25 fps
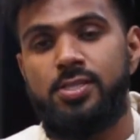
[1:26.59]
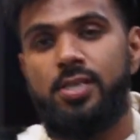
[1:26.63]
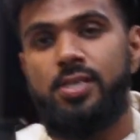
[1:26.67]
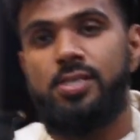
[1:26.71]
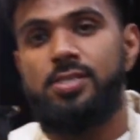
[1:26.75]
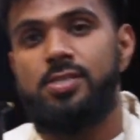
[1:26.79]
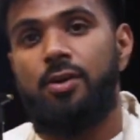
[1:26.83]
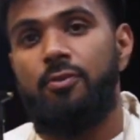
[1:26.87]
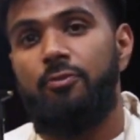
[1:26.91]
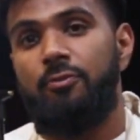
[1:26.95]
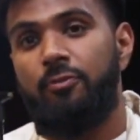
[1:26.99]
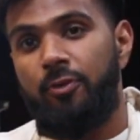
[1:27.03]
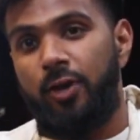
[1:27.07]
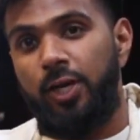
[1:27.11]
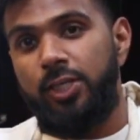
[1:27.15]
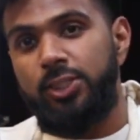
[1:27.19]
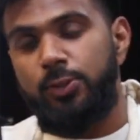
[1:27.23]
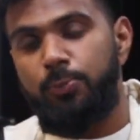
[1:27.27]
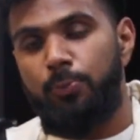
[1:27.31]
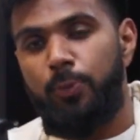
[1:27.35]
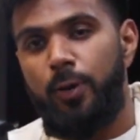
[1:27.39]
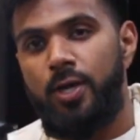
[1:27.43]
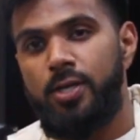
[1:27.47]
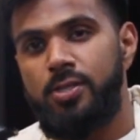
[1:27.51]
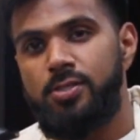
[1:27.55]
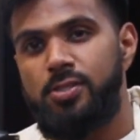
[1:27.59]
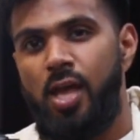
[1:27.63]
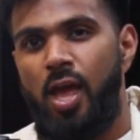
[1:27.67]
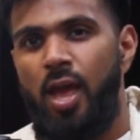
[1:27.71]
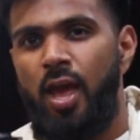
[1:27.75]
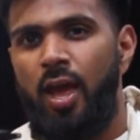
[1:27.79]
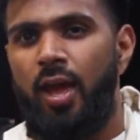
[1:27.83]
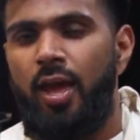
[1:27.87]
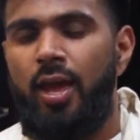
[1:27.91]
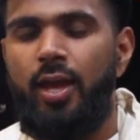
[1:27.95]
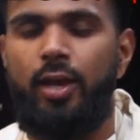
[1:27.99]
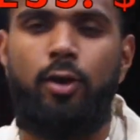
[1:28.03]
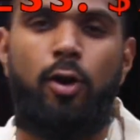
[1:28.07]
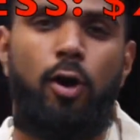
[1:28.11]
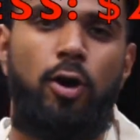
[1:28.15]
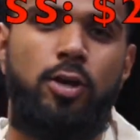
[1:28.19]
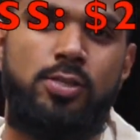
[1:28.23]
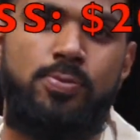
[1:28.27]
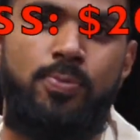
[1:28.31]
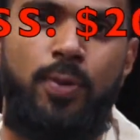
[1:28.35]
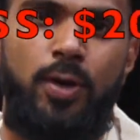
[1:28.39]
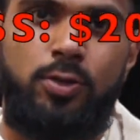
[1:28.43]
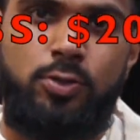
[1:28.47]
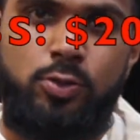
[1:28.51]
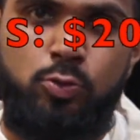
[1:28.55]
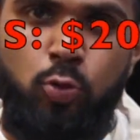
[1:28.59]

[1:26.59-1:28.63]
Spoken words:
is a French press. It costs about